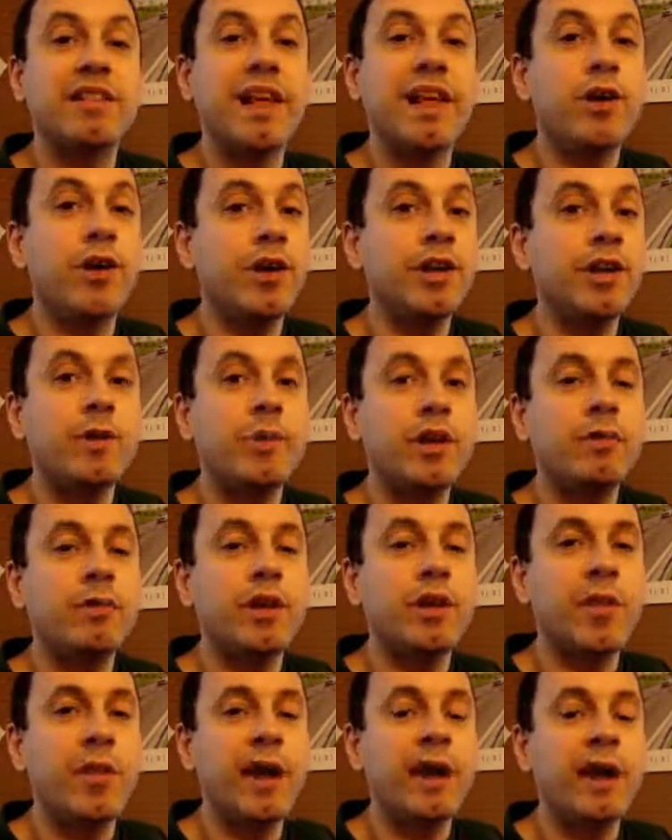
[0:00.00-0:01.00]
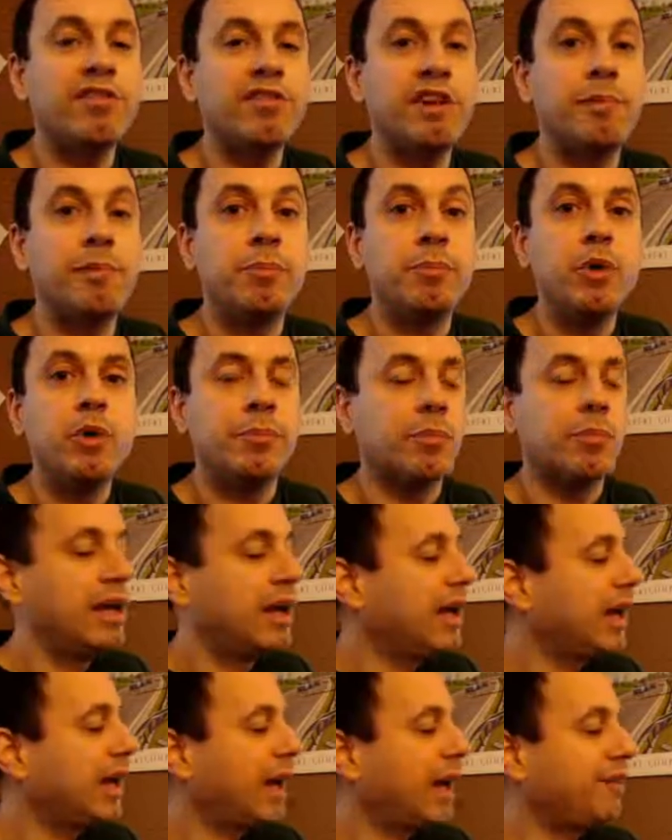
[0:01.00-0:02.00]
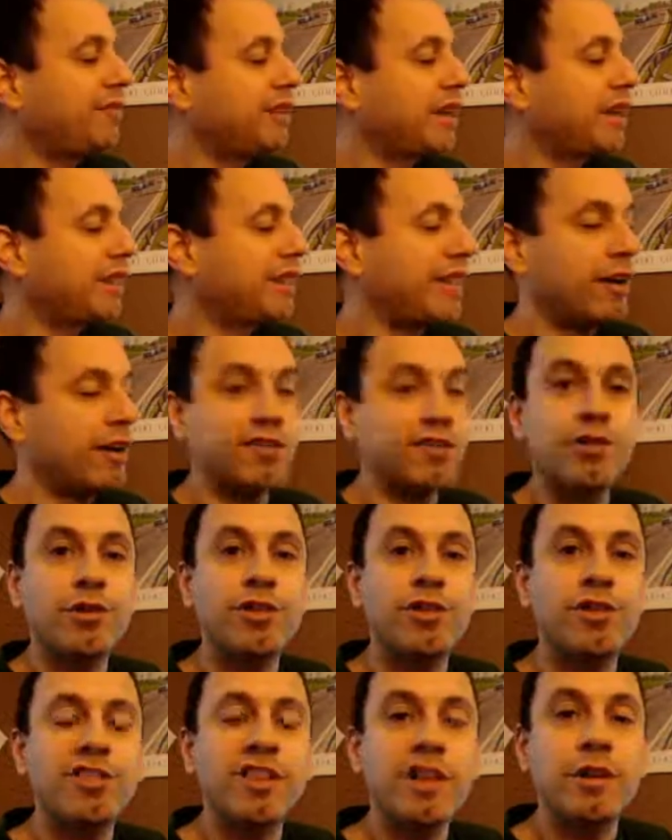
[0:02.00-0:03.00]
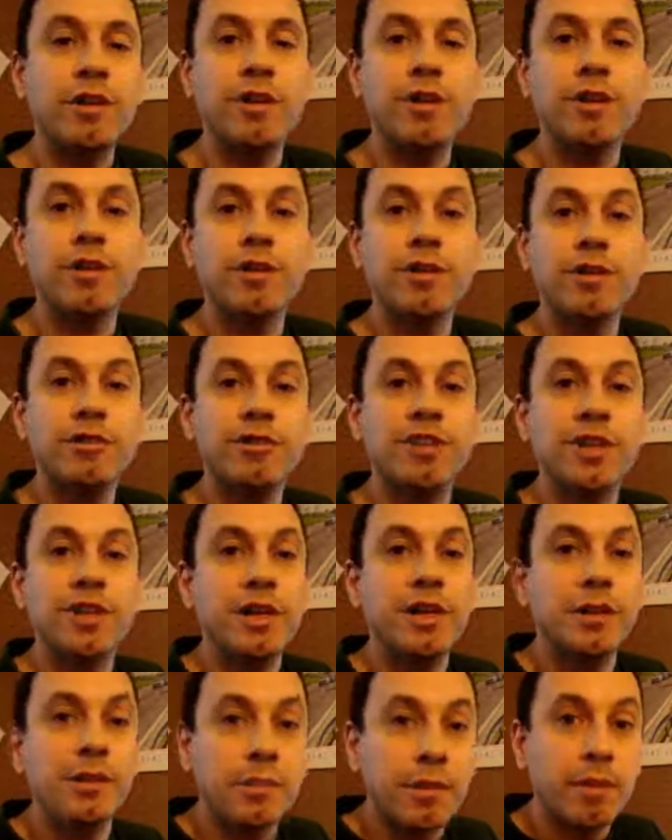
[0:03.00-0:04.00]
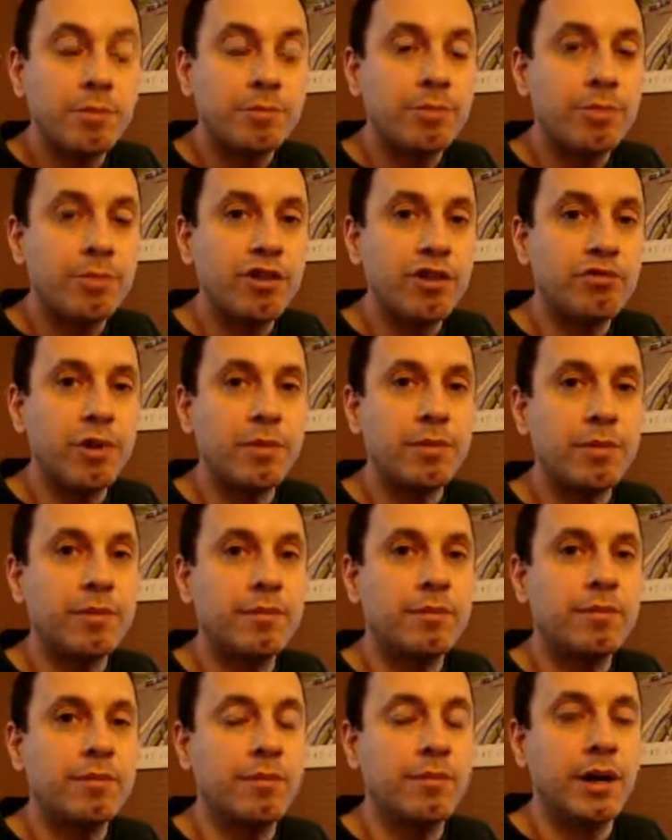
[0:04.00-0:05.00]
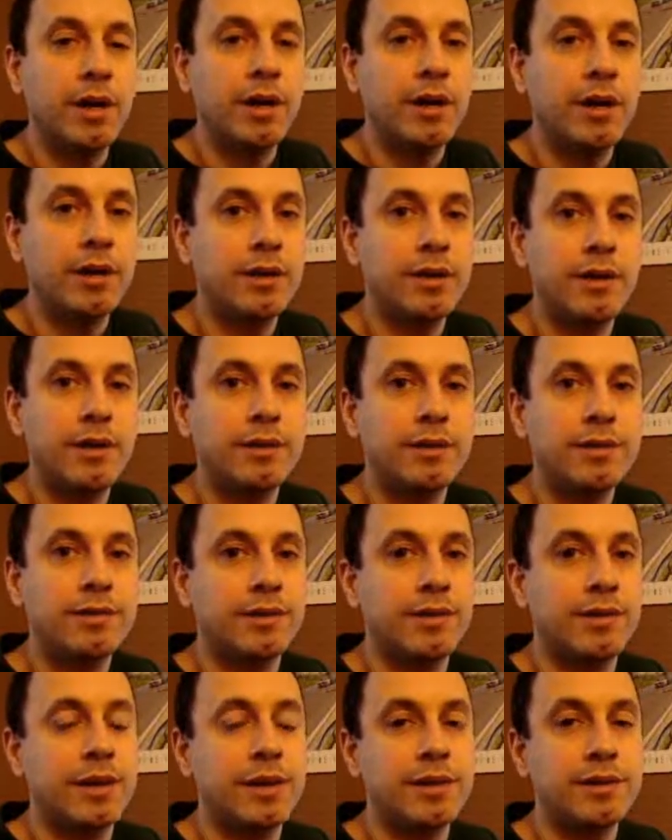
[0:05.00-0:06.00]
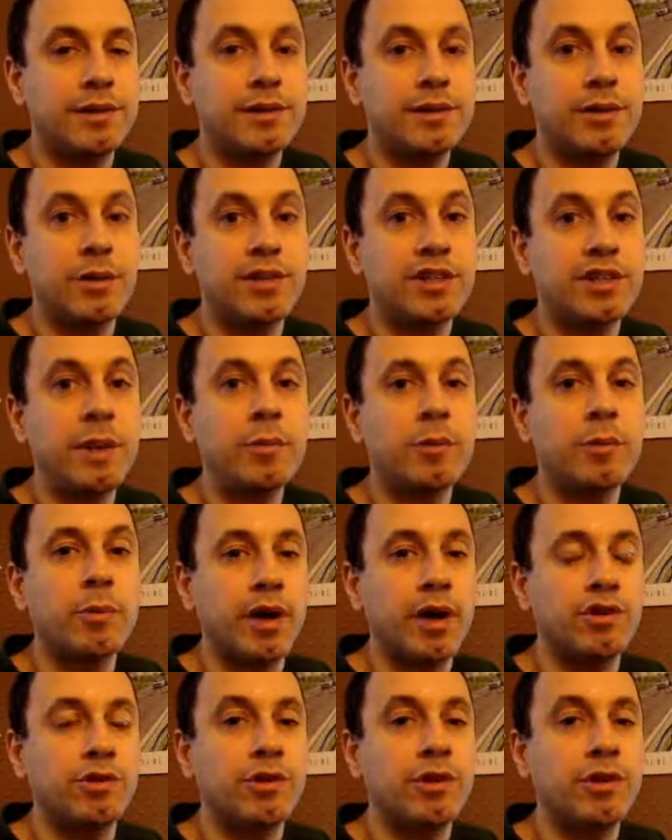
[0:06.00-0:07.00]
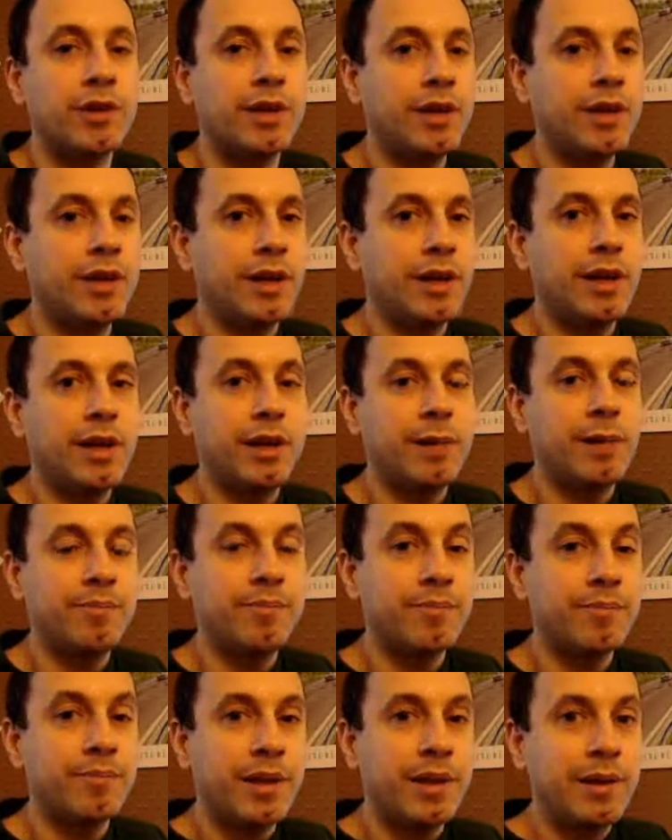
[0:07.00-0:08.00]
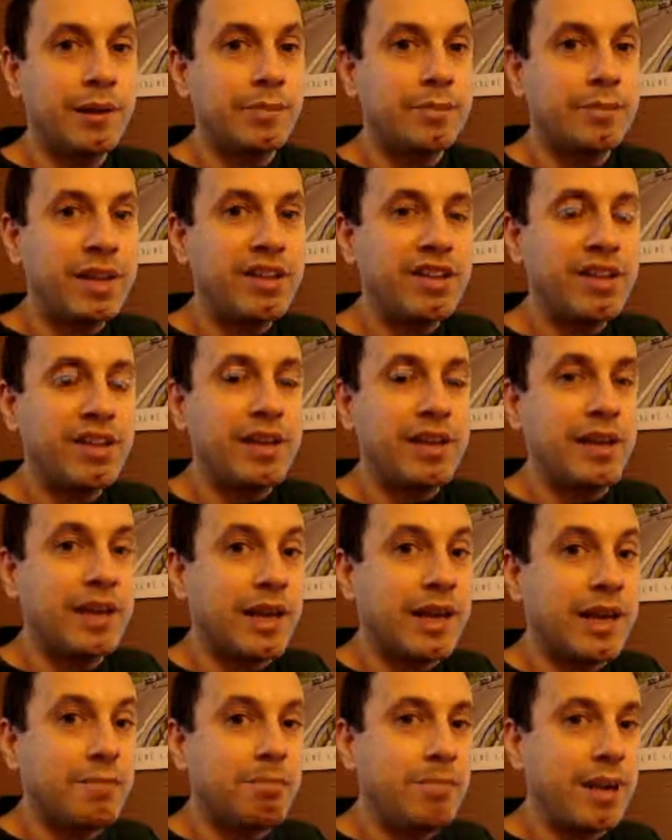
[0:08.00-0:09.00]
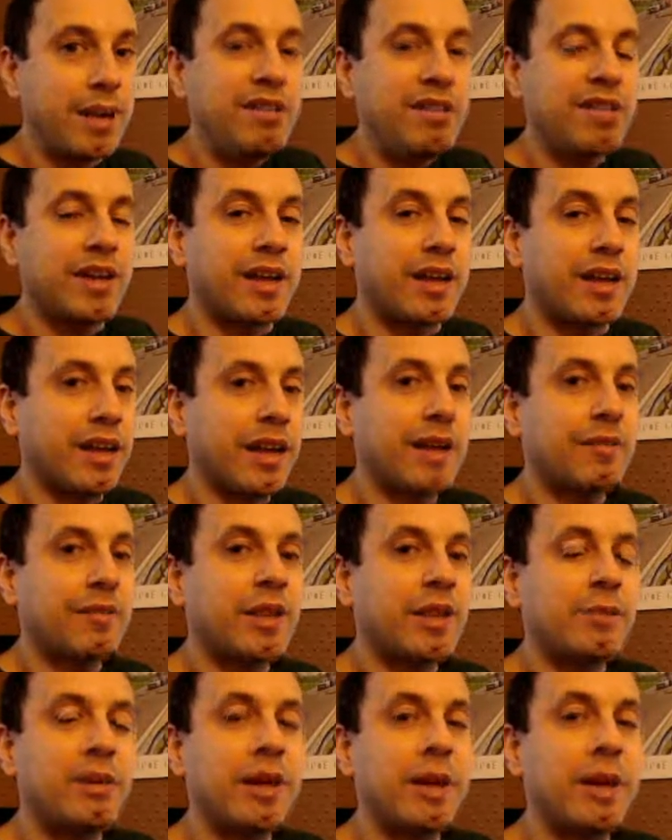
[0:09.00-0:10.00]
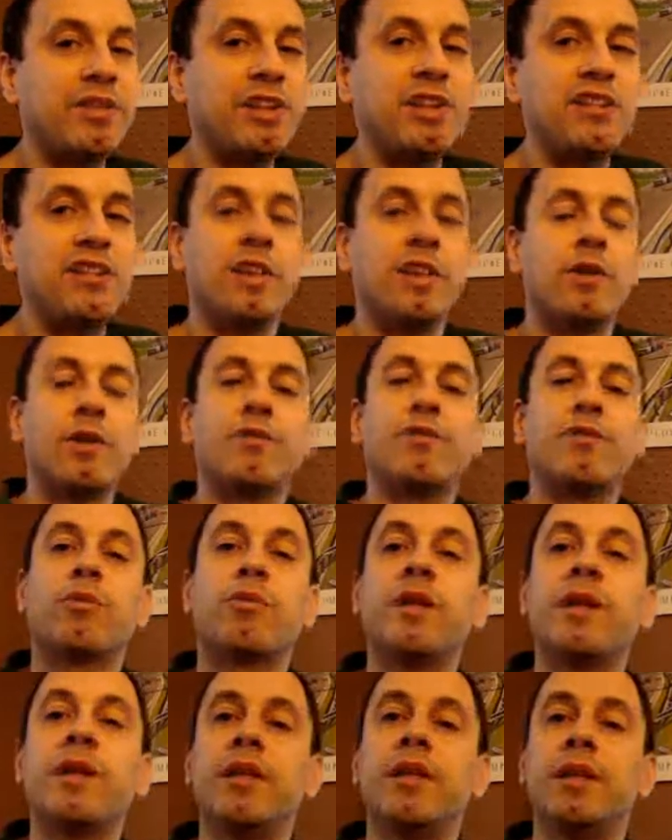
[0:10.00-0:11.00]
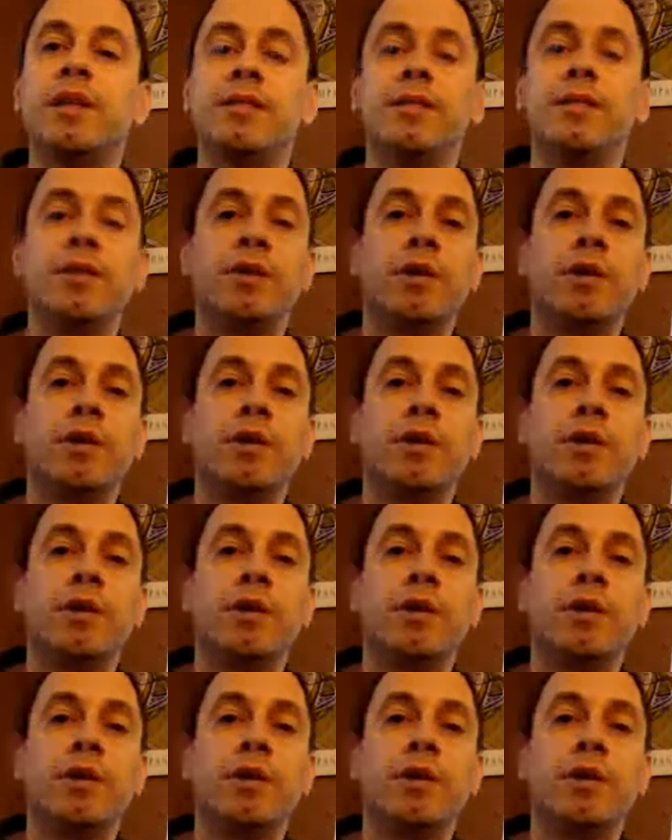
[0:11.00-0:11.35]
let audio equal 1,000, and boom, I've got a 1,000 hertz signal here using a pulse width or a timer module. Basically, in BASIC, everything becomes easy. You don't have to read the